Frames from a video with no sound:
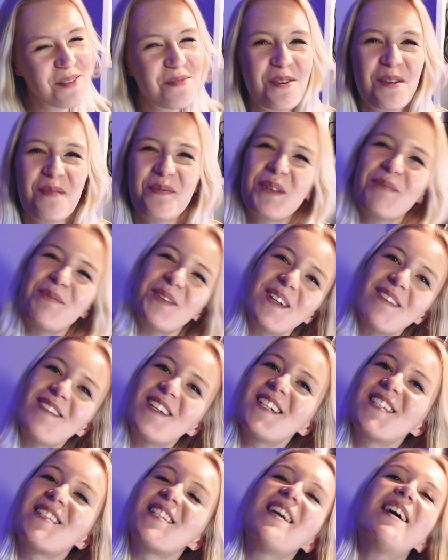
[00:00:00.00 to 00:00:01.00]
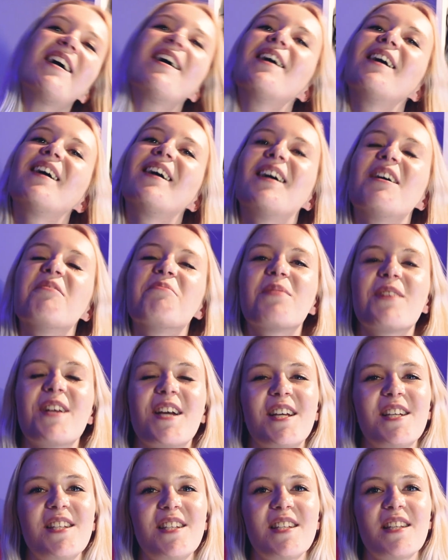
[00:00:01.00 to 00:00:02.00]
from the previous
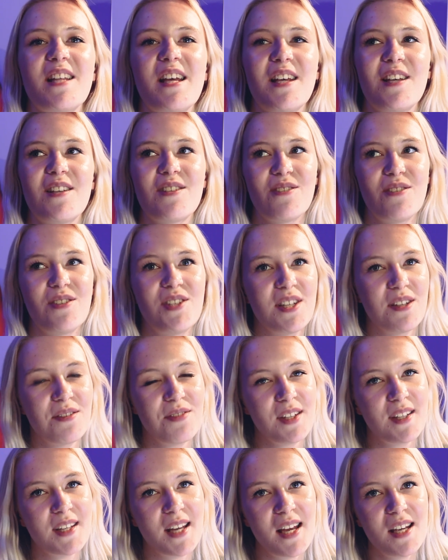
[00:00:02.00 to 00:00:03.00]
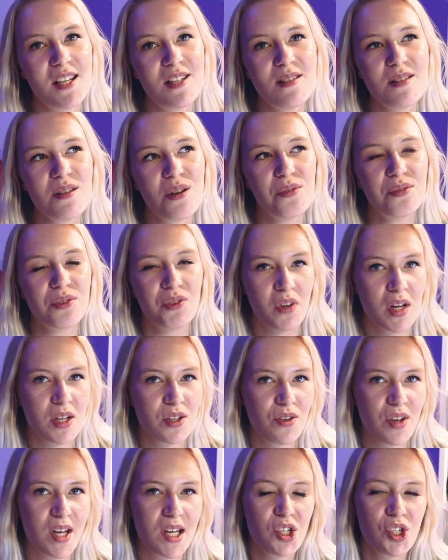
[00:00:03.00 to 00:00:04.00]
place, like certificate of
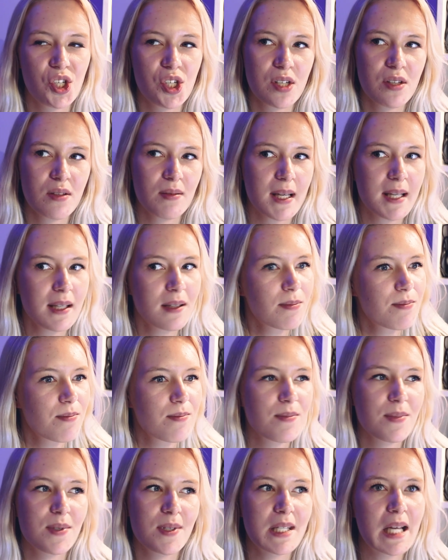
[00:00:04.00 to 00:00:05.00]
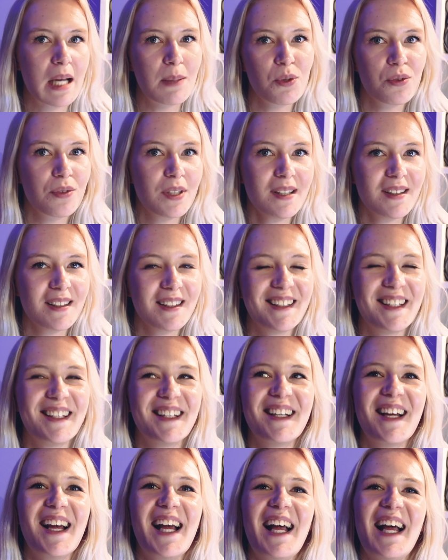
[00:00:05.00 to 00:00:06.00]
graduation, like some of it.
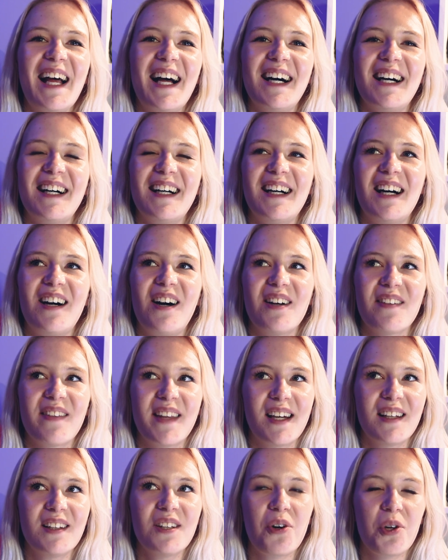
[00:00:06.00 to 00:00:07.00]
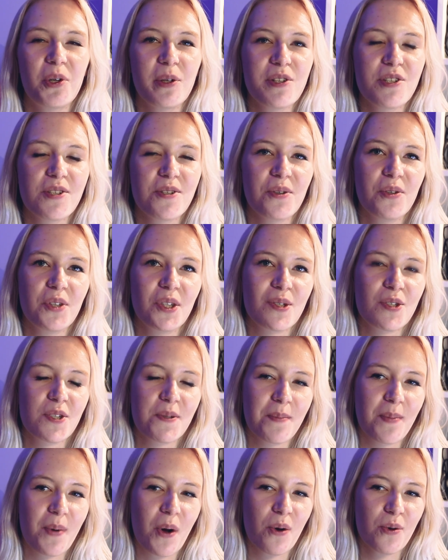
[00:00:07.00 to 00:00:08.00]
Then also you're
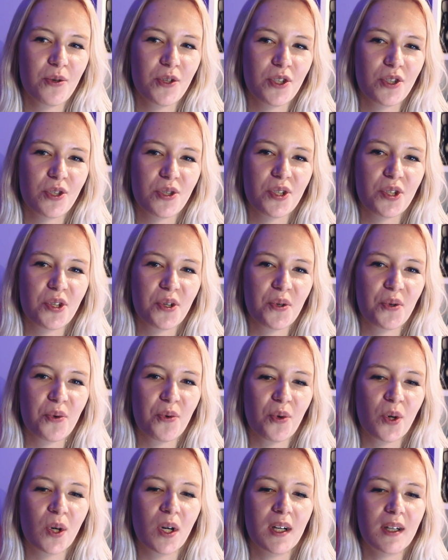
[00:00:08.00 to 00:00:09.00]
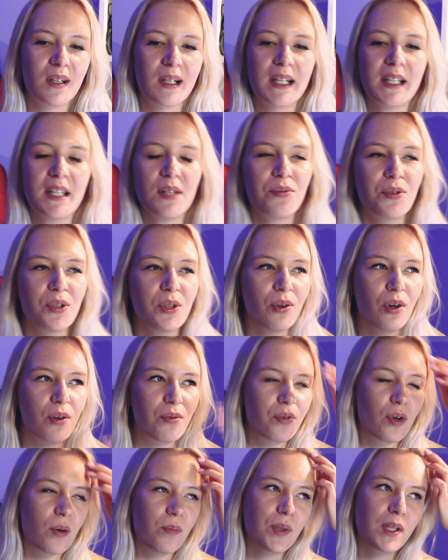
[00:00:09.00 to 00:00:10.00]
supposed to, if you're
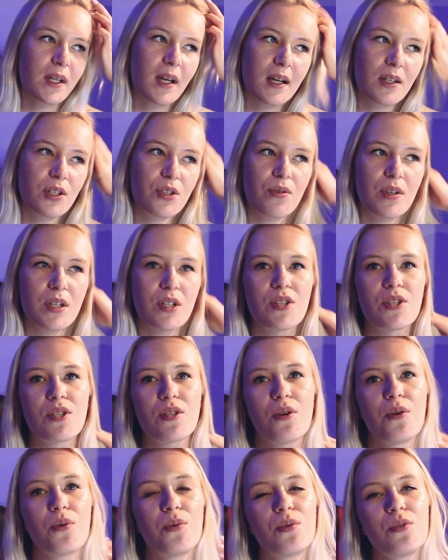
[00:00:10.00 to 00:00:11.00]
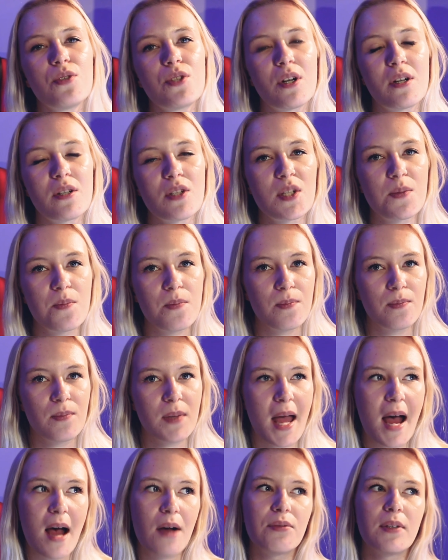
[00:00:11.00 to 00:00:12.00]
from the countries who don't
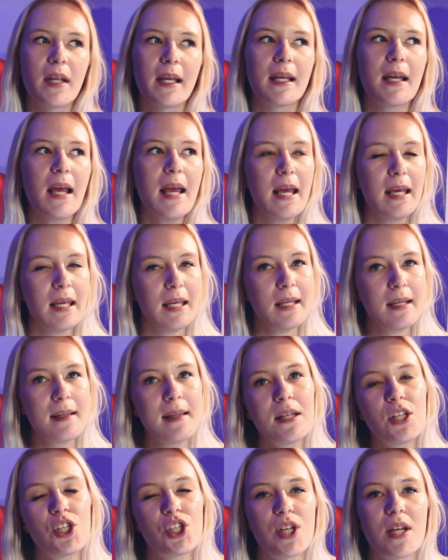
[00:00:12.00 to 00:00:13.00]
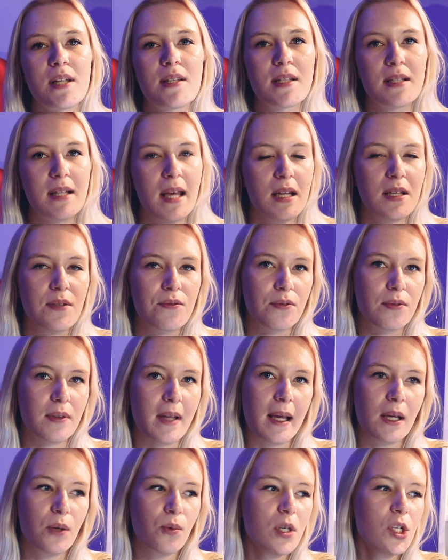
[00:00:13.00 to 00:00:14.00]
have like English as a native
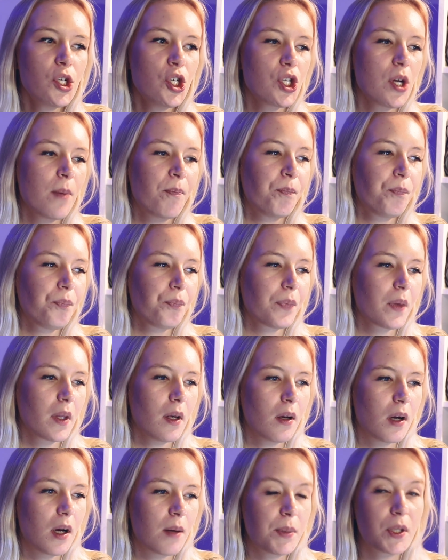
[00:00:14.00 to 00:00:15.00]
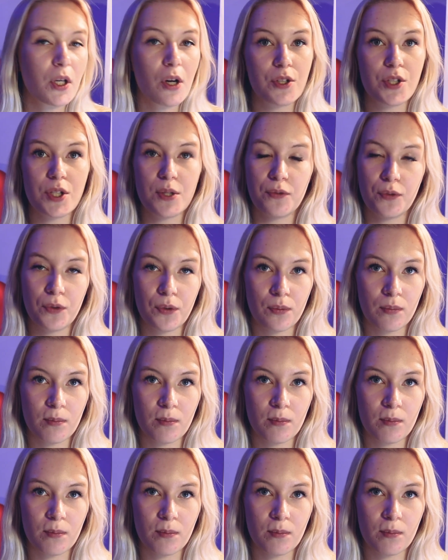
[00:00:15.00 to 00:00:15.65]
language, because if